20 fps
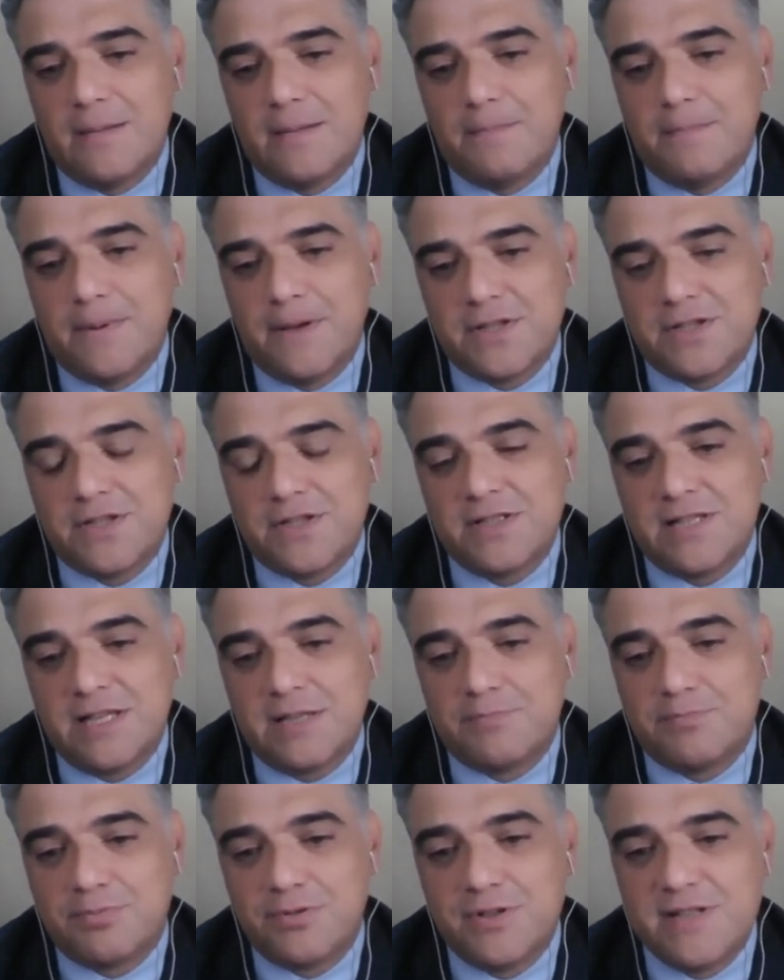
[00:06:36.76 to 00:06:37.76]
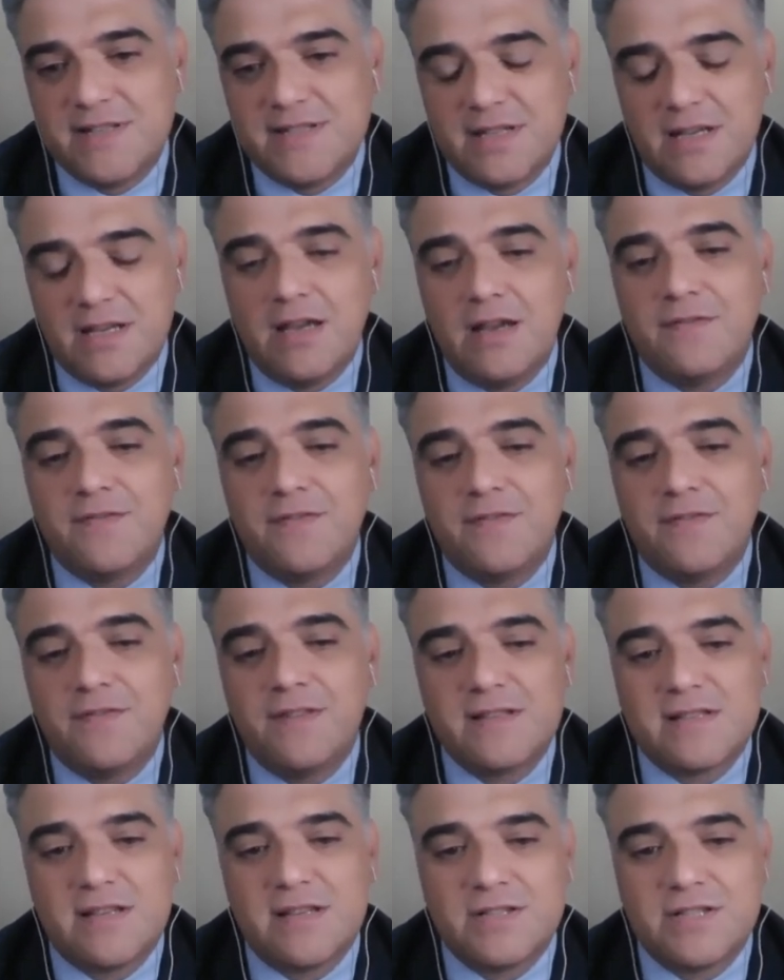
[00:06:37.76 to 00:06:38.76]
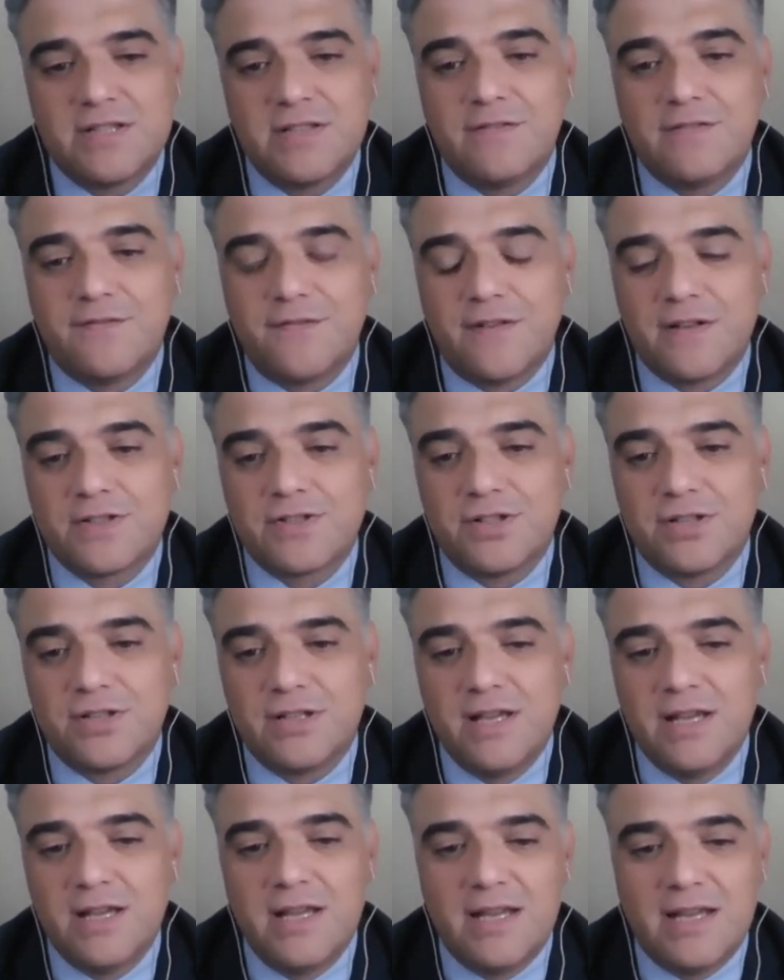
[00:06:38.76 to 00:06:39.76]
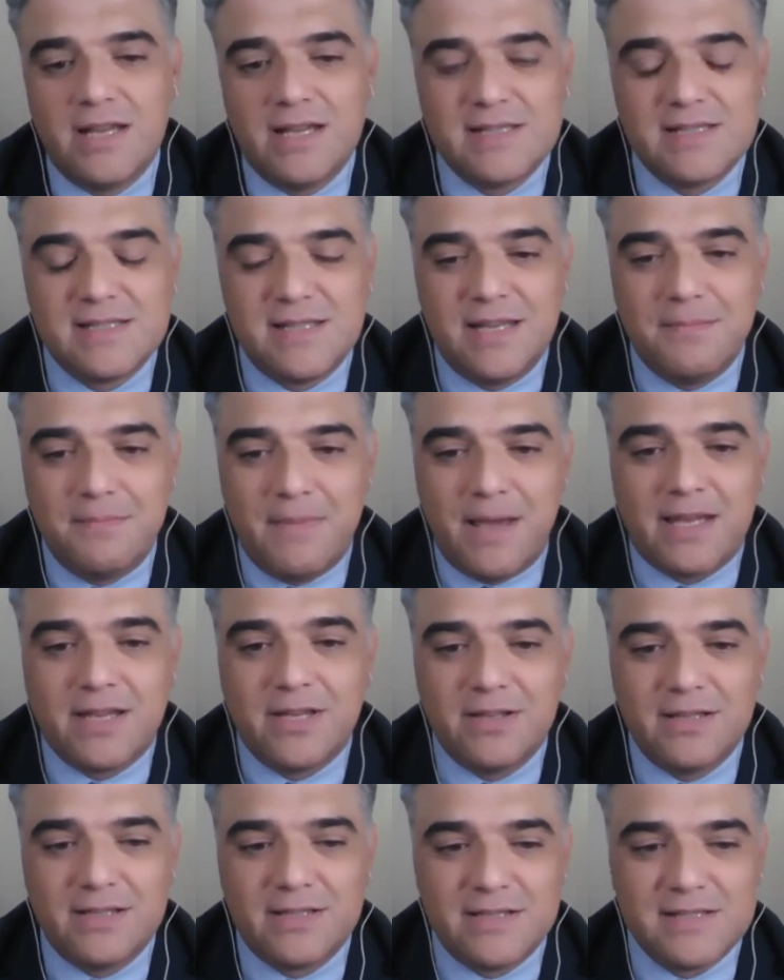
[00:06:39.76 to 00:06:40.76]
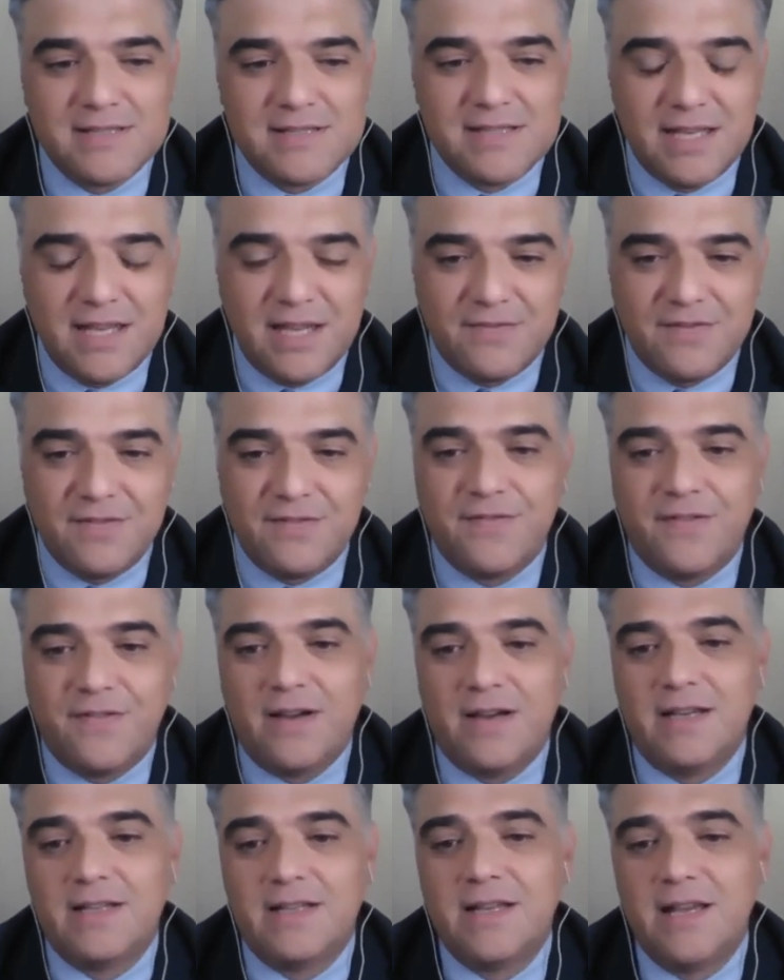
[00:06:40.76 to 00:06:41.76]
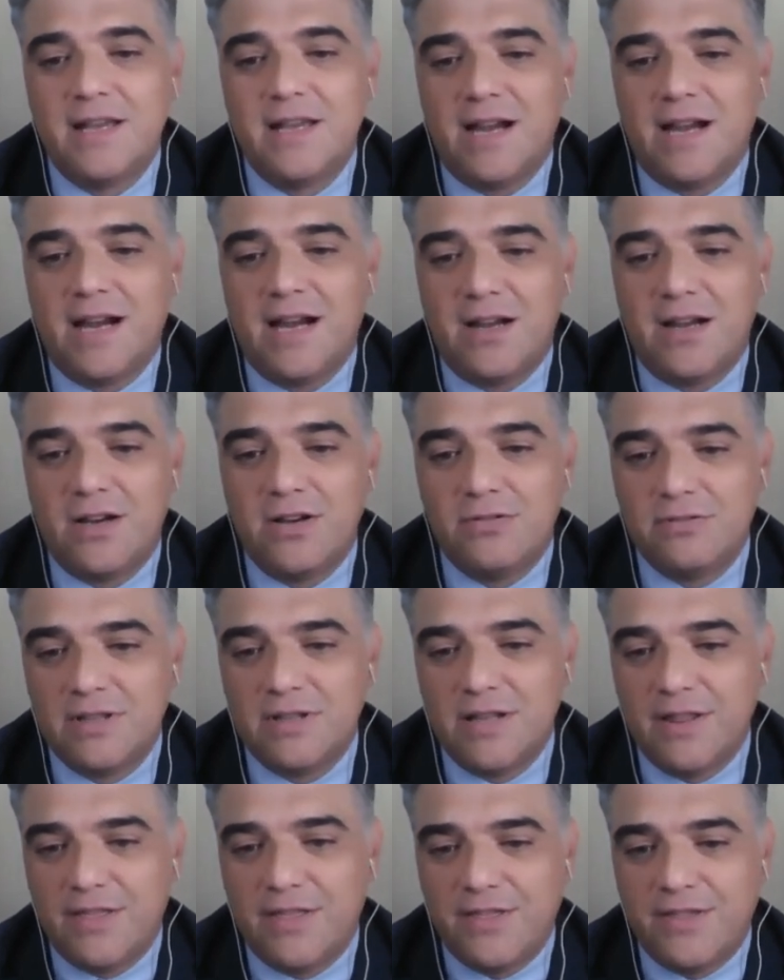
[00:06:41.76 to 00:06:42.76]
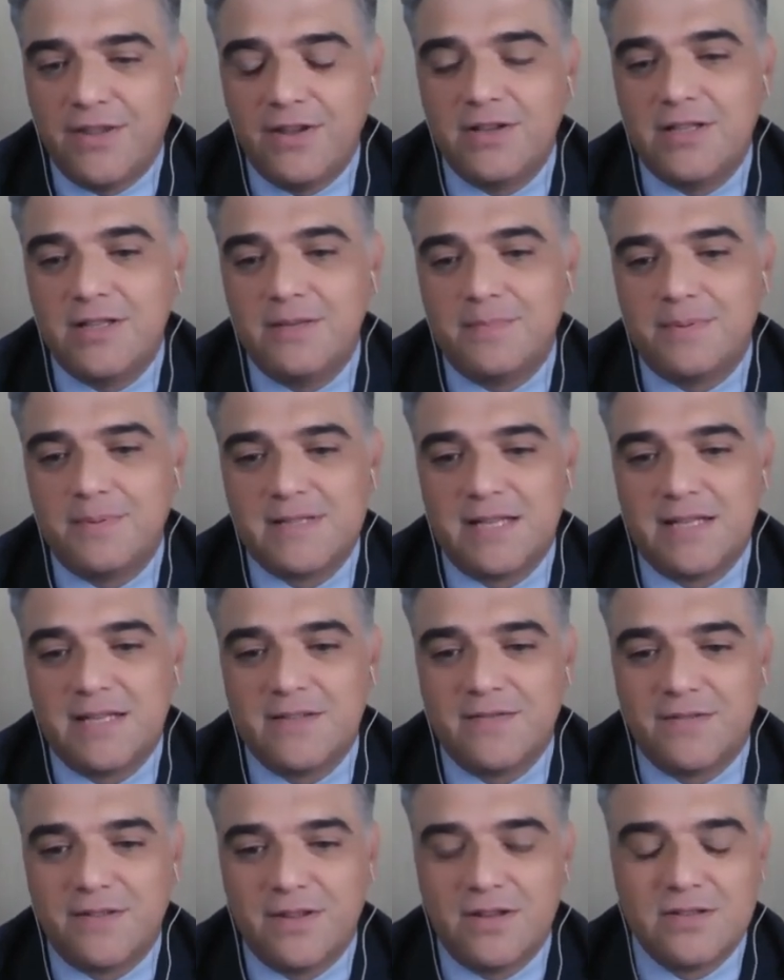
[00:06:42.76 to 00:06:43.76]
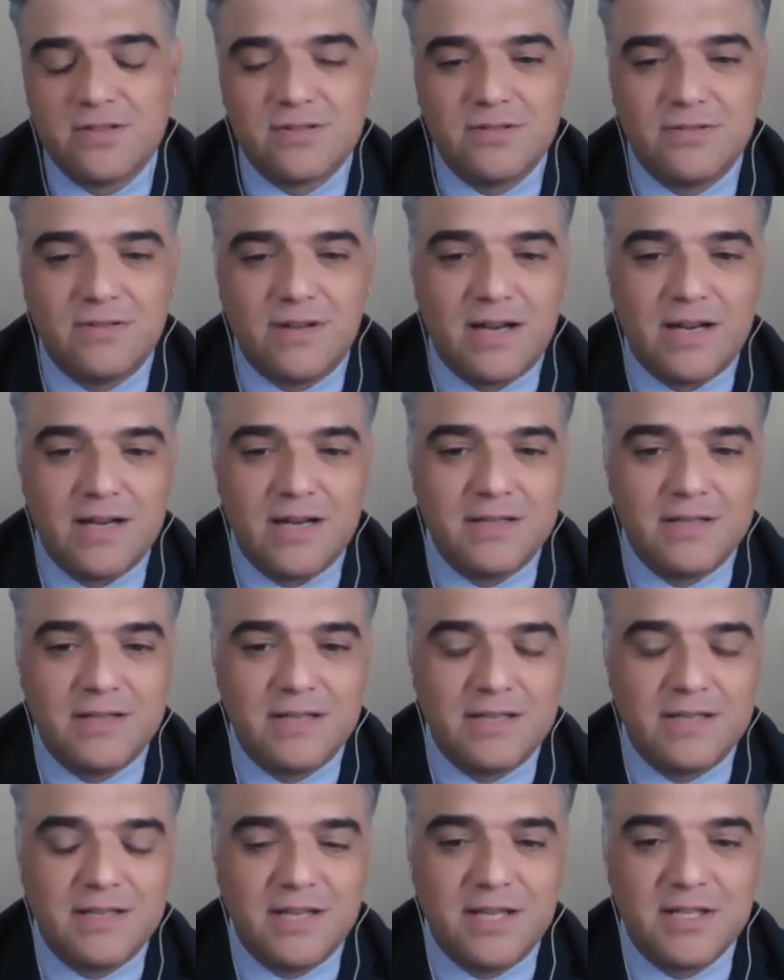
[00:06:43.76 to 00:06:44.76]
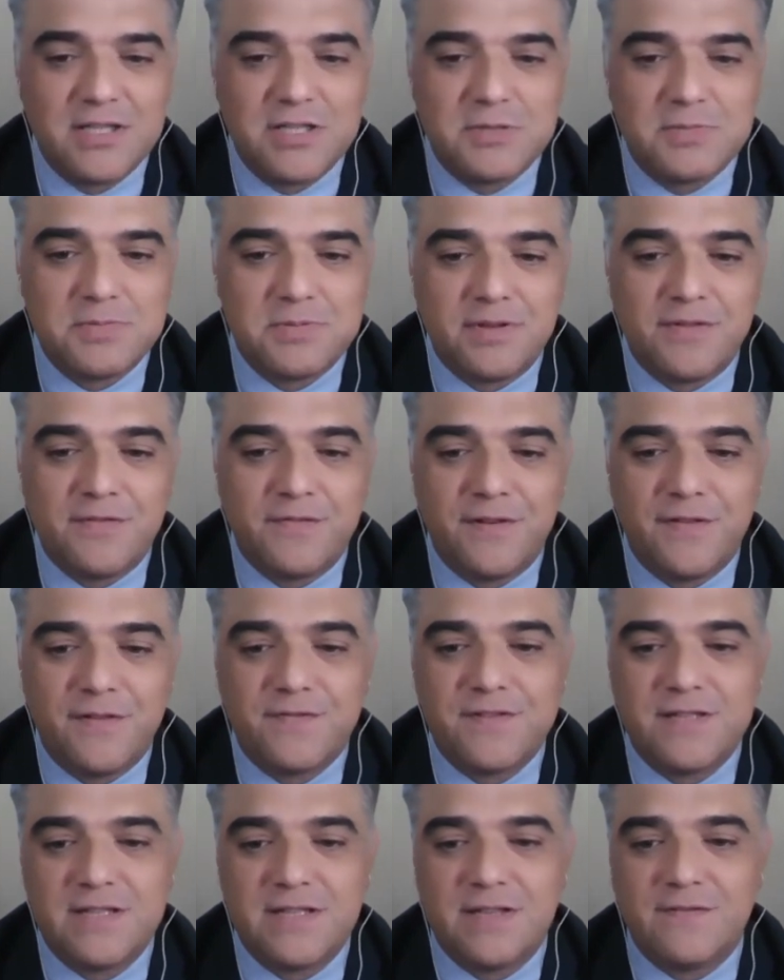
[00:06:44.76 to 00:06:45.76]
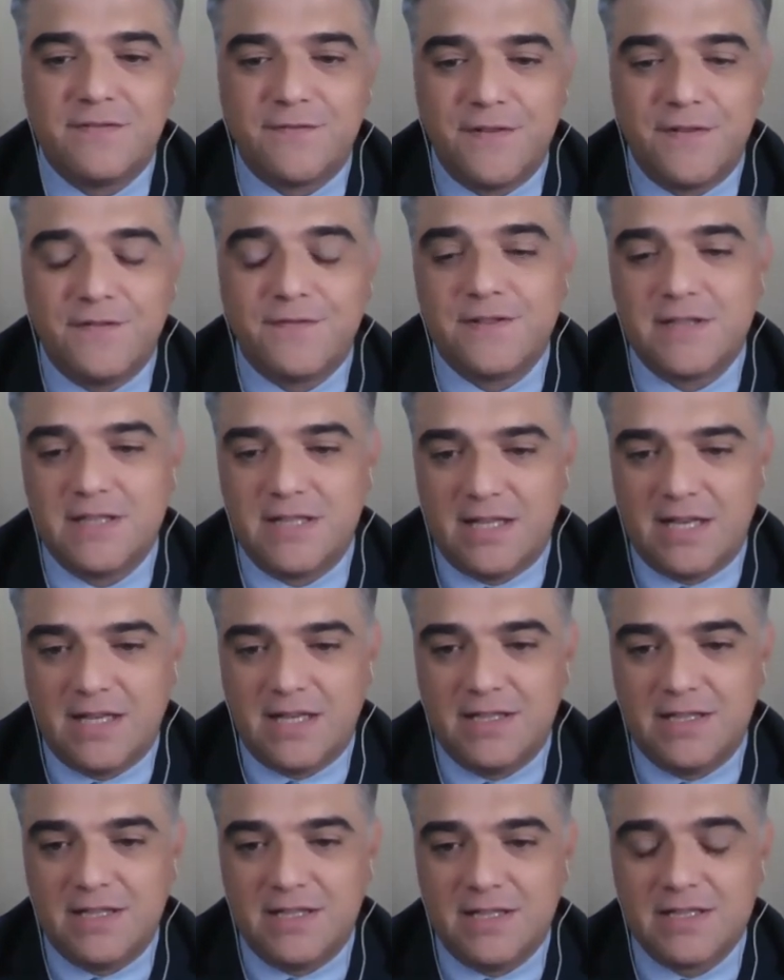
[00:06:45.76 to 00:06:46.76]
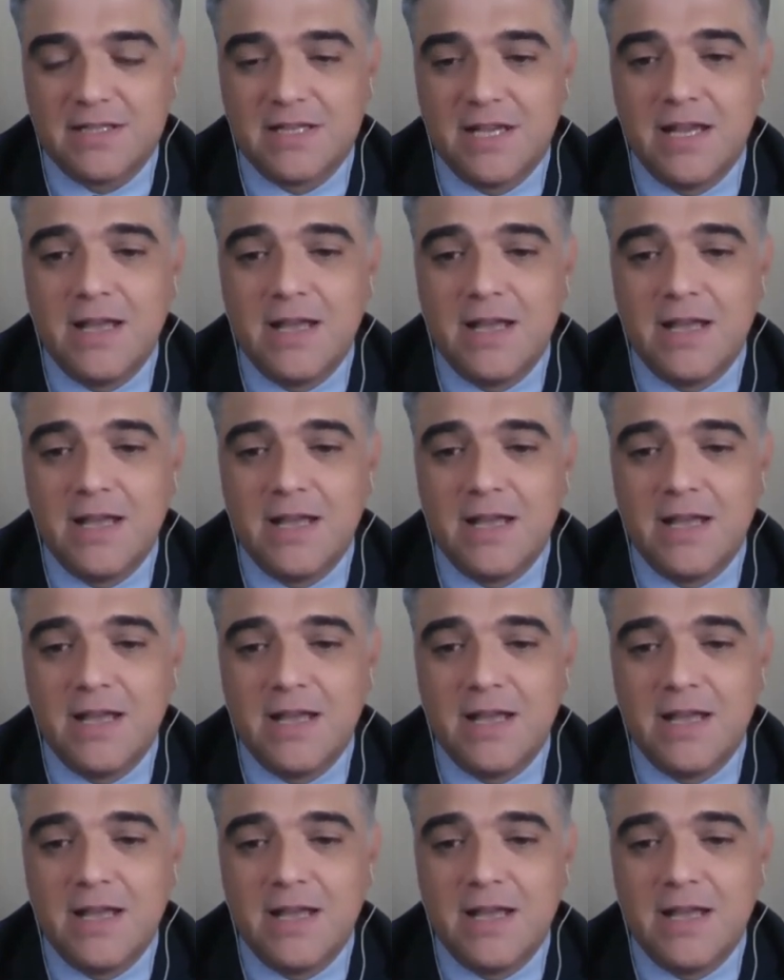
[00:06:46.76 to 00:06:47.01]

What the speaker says: patients that preserve this arterial function as immaculate as they have defined are only 30% of those who are in the ages between 50 and 59 years.